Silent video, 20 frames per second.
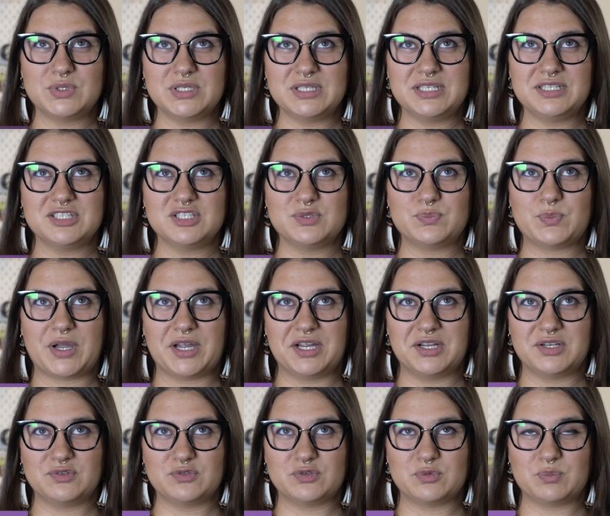really
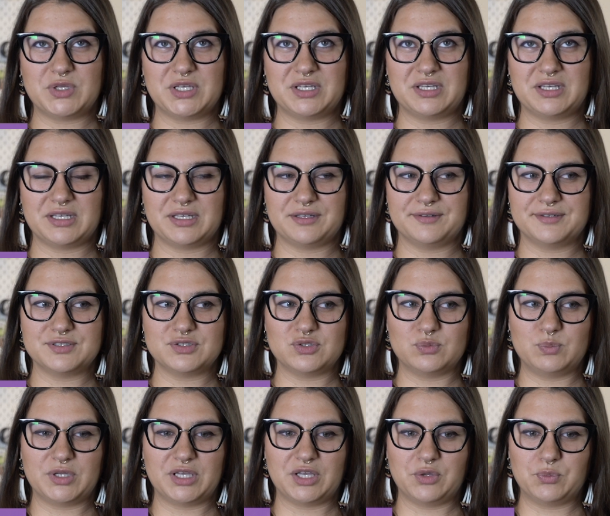inspiring for me is to
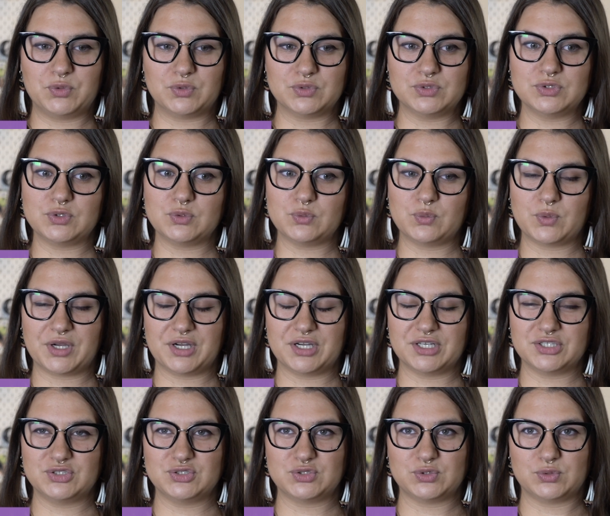be able to wear
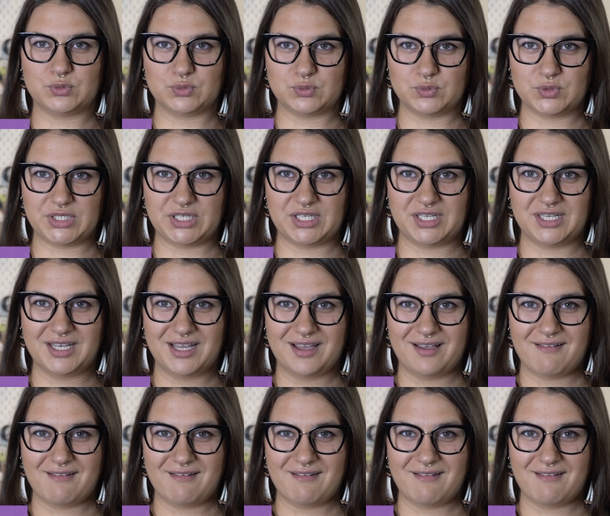jewelry